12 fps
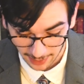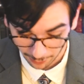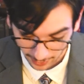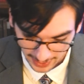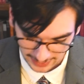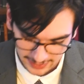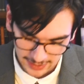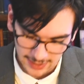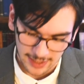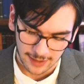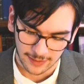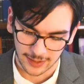Number 8,
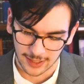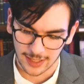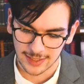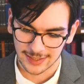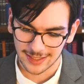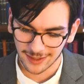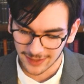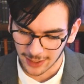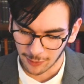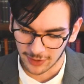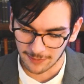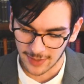that in
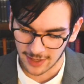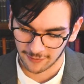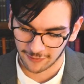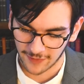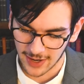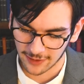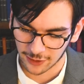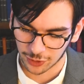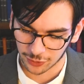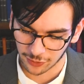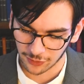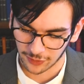dealing with men, faith and
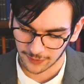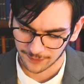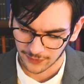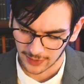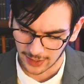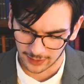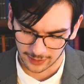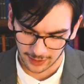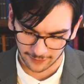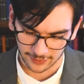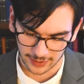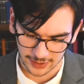truth in
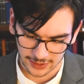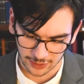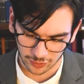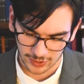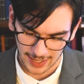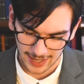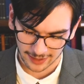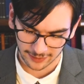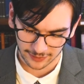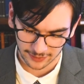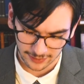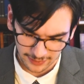covenants and
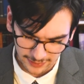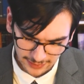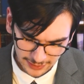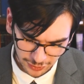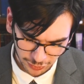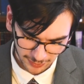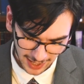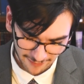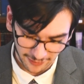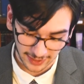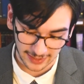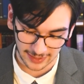
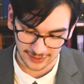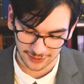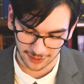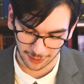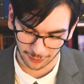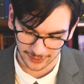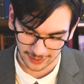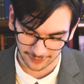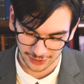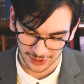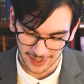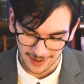trafficking, Old
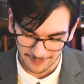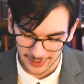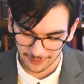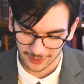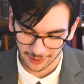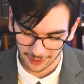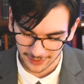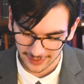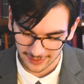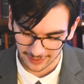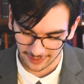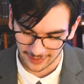English, be
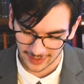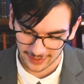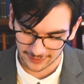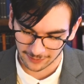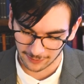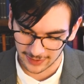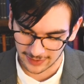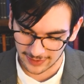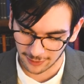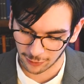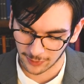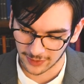regarded that we
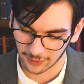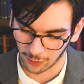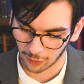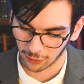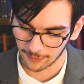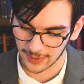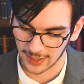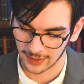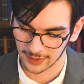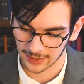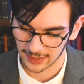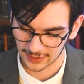deal with all
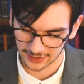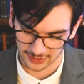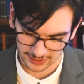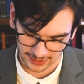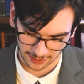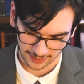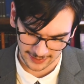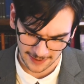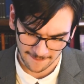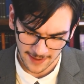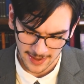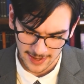men in sincerity.